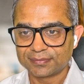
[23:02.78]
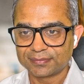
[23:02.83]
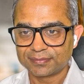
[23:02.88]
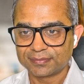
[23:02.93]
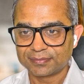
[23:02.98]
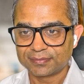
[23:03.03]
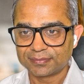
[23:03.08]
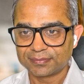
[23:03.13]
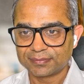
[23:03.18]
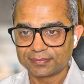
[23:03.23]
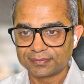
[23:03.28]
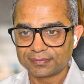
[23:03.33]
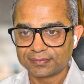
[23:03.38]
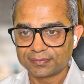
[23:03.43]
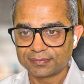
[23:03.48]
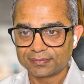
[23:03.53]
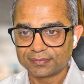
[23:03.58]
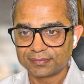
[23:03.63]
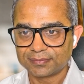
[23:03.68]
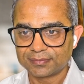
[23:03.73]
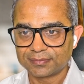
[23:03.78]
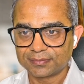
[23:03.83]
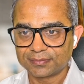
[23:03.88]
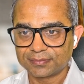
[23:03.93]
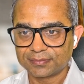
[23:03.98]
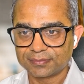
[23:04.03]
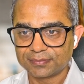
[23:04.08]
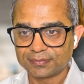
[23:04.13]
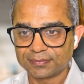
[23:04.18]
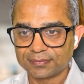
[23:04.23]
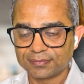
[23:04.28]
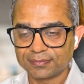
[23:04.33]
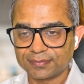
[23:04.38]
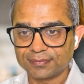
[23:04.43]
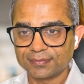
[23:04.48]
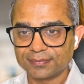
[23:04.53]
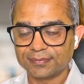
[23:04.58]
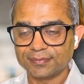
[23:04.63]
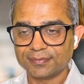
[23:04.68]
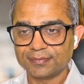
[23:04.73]

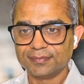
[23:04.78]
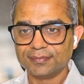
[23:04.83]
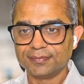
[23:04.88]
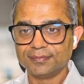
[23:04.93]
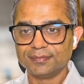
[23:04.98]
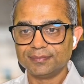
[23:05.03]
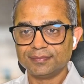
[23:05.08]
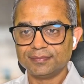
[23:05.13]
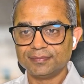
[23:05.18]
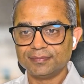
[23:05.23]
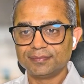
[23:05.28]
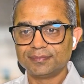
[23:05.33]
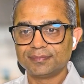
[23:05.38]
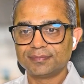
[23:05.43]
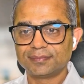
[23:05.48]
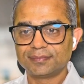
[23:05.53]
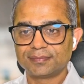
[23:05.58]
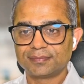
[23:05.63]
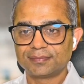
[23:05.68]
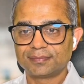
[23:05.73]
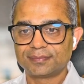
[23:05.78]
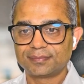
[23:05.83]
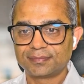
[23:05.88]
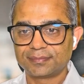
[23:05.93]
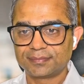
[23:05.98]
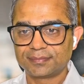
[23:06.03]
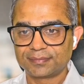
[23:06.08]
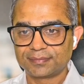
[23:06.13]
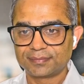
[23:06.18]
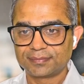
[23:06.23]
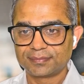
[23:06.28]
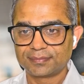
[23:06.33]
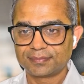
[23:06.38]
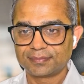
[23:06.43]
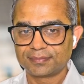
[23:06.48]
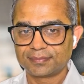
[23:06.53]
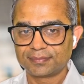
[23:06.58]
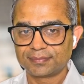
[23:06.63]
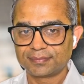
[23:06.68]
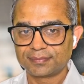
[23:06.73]

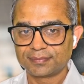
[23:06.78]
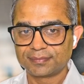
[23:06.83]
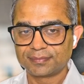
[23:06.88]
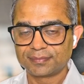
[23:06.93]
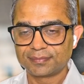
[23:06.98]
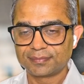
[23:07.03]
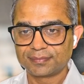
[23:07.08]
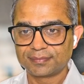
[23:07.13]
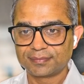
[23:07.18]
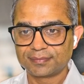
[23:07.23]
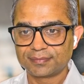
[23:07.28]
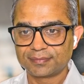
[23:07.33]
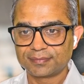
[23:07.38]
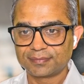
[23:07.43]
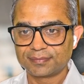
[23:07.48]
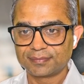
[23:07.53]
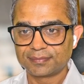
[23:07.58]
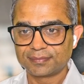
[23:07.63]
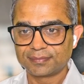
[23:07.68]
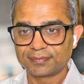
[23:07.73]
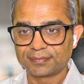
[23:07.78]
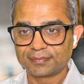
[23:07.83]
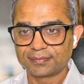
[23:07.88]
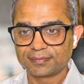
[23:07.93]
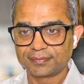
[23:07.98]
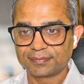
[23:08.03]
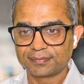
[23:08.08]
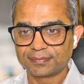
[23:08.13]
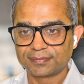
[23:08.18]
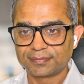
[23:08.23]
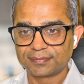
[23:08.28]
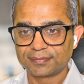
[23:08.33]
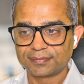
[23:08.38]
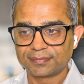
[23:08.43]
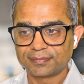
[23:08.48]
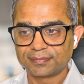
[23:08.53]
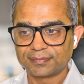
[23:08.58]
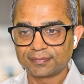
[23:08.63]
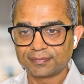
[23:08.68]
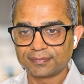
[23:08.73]

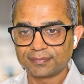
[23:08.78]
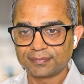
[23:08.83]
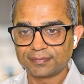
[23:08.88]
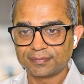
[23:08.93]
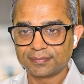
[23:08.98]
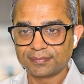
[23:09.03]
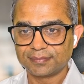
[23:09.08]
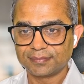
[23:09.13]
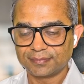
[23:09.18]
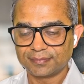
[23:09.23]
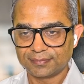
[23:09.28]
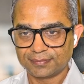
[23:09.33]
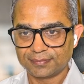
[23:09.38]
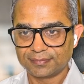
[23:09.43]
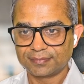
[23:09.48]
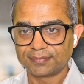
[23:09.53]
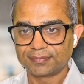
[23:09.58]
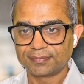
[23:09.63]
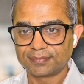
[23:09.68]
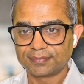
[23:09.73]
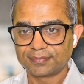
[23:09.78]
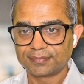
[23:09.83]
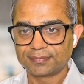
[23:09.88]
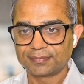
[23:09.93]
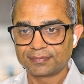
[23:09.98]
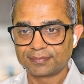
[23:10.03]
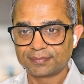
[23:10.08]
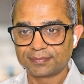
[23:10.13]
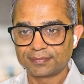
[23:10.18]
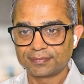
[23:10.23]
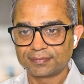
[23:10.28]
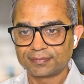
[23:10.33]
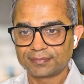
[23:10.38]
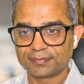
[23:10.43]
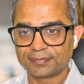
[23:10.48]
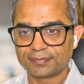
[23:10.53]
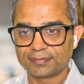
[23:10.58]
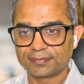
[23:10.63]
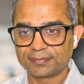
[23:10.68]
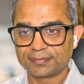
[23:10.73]
[no speech]